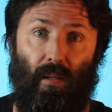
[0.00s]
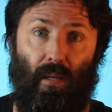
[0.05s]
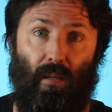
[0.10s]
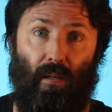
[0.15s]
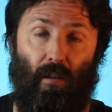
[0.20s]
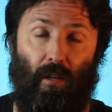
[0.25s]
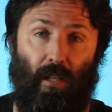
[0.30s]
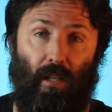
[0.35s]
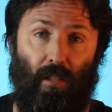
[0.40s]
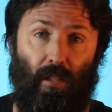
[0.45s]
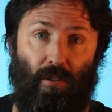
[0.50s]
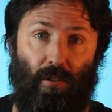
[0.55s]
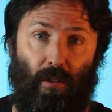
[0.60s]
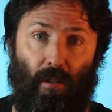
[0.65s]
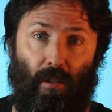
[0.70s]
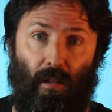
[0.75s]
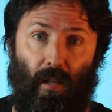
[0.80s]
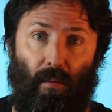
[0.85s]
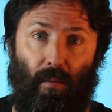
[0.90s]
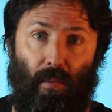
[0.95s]
I guess you
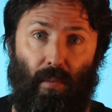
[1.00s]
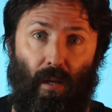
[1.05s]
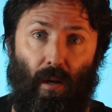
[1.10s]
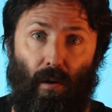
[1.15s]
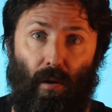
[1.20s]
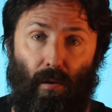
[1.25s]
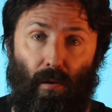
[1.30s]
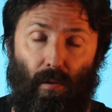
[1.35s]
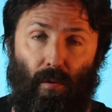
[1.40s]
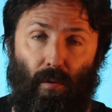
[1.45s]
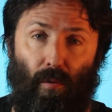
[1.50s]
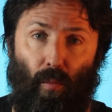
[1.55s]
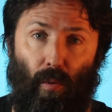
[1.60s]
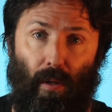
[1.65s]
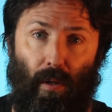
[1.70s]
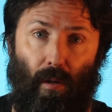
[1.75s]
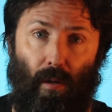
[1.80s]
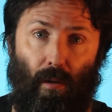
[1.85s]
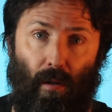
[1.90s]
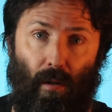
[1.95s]
can let me know what you
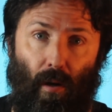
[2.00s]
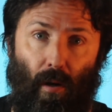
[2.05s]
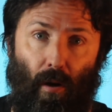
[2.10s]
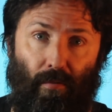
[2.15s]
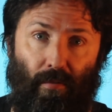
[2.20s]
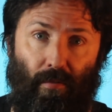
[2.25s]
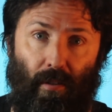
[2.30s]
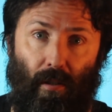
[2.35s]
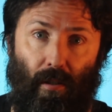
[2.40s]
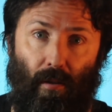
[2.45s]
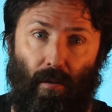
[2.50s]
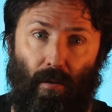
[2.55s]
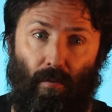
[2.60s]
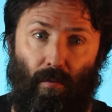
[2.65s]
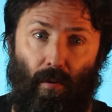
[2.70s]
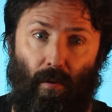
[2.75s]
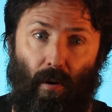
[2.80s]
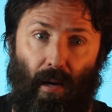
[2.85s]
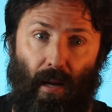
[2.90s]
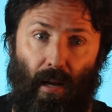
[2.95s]
got, and hopefully you got the
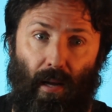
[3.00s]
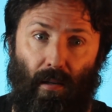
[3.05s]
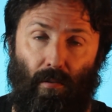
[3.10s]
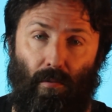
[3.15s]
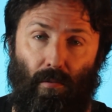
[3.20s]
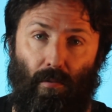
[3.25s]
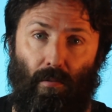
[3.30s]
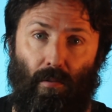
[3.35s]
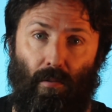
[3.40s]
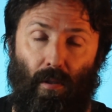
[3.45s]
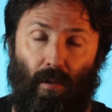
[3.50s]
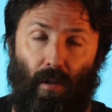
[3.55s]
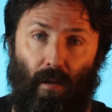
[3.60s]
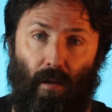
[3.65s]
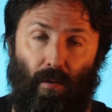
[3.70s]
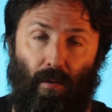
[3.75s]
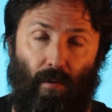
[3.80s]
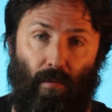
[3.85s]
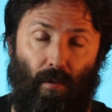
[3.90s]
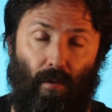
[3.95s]
right angle,
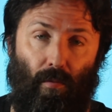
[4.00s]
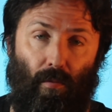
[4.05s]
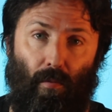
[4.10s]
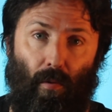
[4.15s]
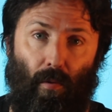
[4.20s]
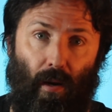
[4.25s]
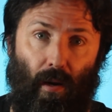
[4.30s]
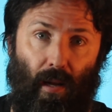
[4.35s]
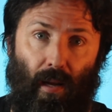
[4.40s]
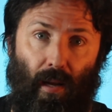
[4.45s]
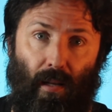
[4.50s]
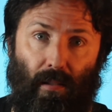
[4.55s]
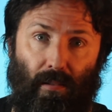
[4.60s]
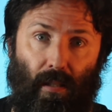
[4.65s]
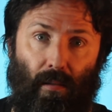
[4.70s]
the right answer.